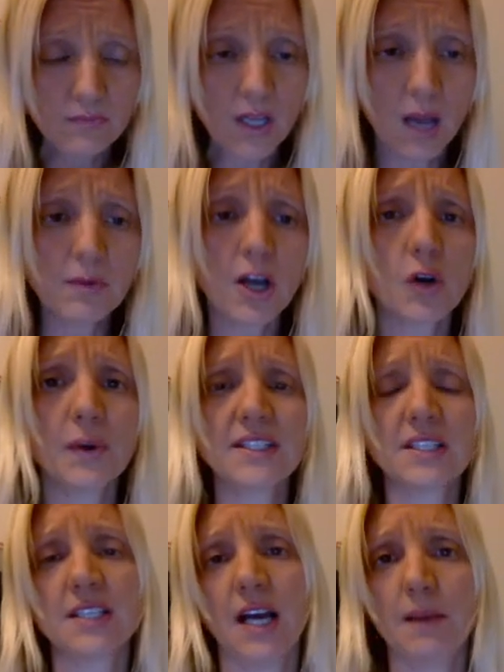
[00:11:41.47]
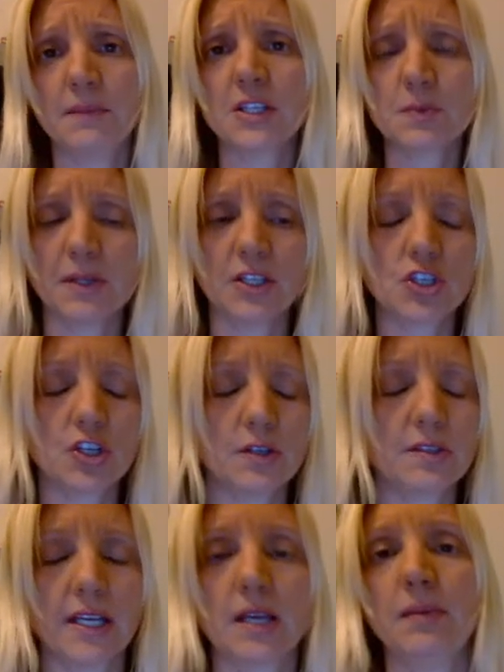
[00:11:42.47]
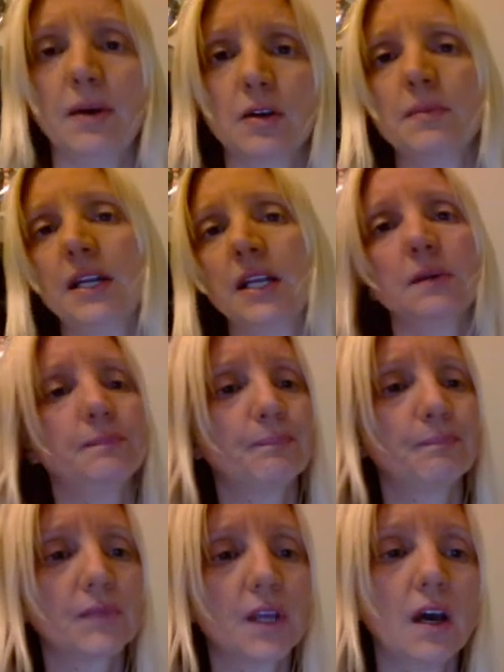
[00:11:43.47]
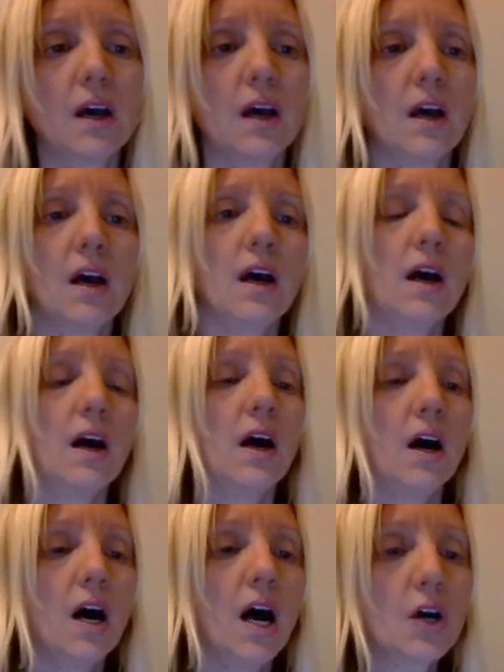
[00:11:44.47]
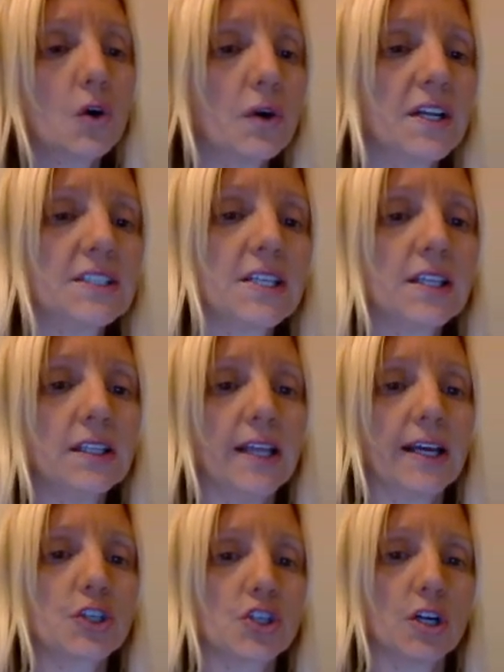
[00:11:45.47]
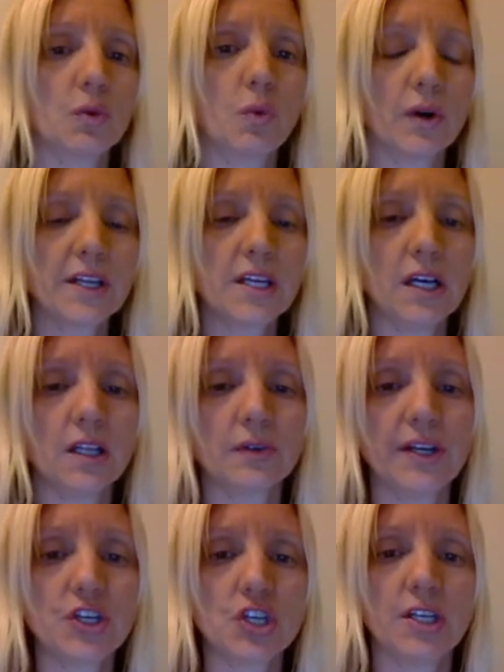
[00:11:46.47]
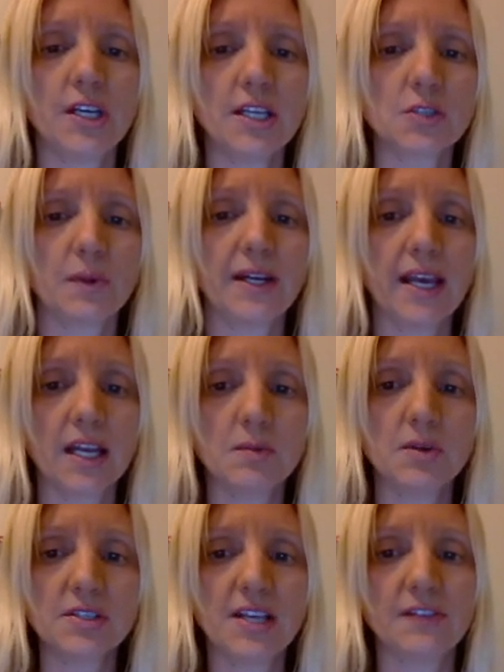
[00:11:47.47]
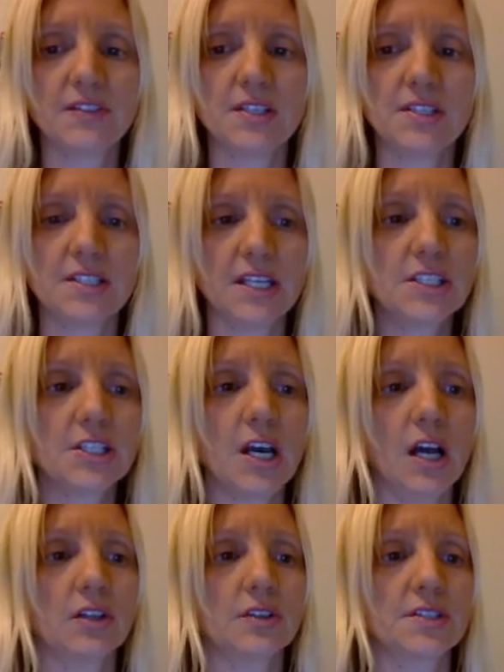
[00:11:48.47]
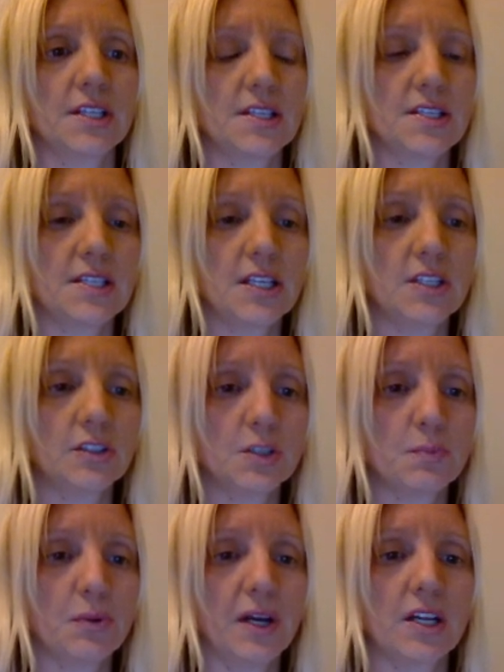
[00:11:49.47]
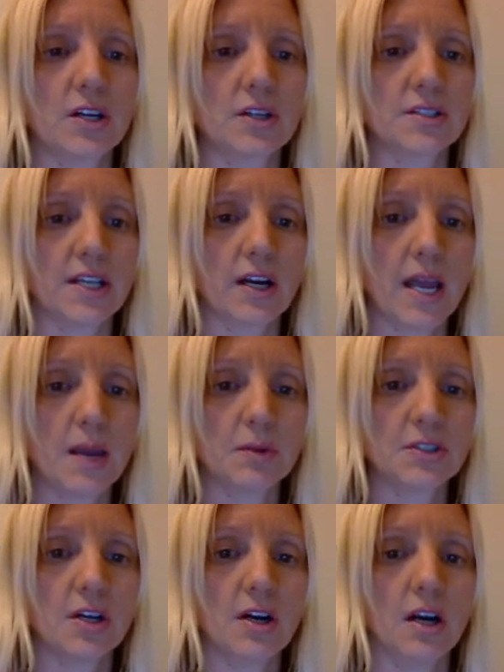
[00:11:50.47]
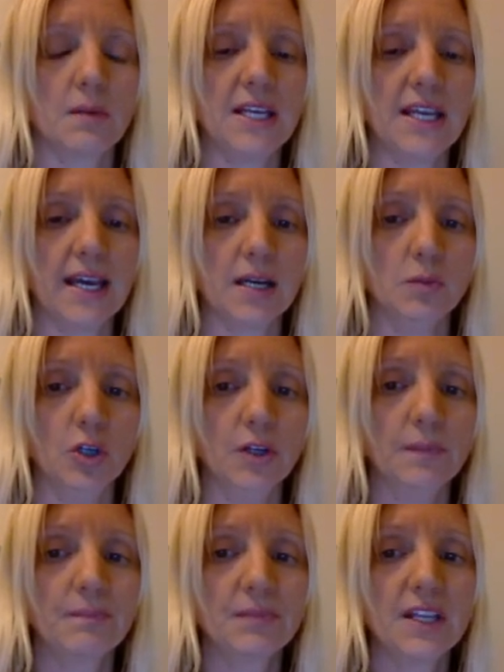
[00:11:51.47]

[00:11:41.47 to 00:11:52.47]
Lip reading: I'm not going to time this, but it should take about a minute. According to the lecture, warning coloration is when animals have distinct colors that signal to predators they are able to harm the animal.